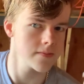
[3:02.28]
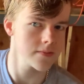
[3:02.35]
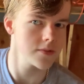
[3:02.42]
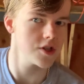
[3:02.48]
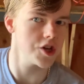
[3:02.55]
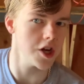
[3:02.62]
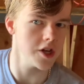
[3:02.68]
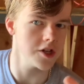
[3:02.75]

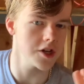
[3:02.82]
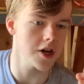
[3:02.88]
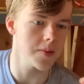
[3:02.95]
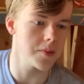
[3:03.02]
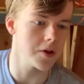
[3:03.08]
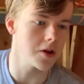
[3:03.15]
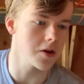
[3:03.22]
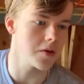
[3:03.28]
change it up a
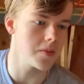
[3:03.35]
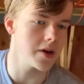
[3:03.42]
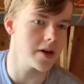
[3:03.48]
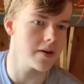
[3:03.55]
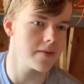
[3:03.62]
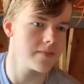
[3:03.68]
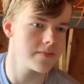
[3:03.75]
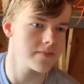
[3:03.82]
little bit
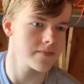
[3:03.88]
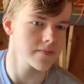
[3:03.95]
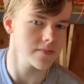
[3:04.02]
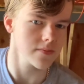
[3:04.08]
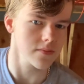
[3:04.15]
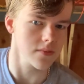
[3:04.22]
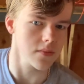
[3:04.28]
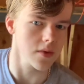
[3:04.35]

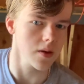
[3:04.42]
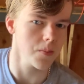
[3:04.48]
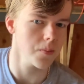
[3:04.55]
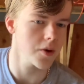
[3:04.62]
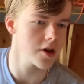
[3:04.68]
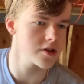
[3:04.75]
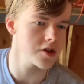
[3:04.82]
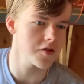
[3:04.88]

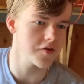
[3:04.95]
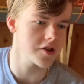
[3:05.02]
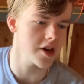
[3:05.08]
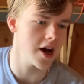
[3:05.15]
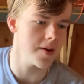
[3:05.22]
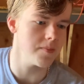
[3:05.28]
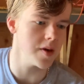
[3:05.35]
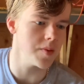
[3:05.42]
because over
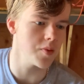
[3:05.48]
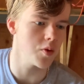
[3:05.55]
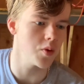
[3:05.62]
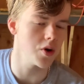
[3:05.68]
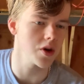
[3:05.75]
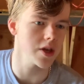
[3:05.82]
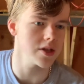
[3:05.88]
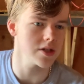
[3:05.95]
time people will
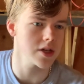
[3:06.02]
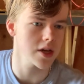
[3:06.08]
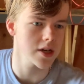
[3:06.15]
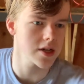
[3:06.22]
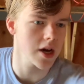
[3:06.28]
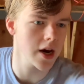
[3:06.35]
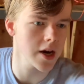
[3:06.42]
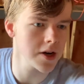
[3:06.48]
get sick and
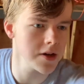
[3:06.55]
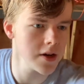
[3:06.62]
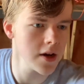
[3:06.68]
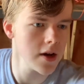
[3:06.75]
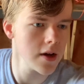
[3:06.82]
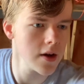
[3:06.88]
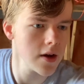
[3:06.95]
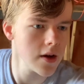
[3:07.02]
tired
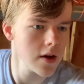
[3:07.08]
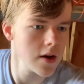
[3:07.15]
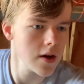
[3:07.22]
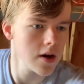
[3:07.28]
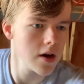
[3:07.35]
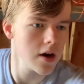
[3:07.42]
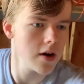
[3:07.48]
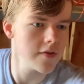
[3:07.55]

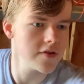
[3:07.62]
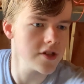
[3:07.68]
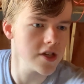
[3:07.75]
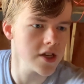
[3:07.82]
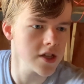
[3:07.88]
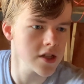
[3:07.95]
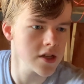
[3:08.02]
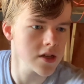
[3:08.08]
of
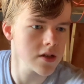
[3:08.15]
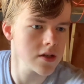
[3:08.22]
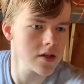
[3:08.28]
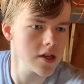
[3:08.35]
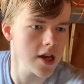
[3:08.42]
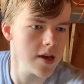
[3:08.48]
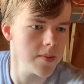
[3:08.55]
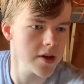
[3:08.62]
seeing the
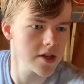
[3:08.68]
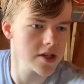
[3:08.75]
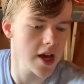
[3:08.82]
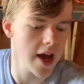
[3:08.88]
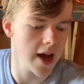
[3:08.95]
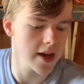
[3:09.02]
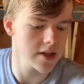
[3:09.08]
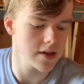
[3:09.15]
same
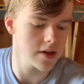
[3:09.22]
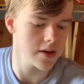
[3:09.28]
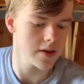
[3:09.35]
exact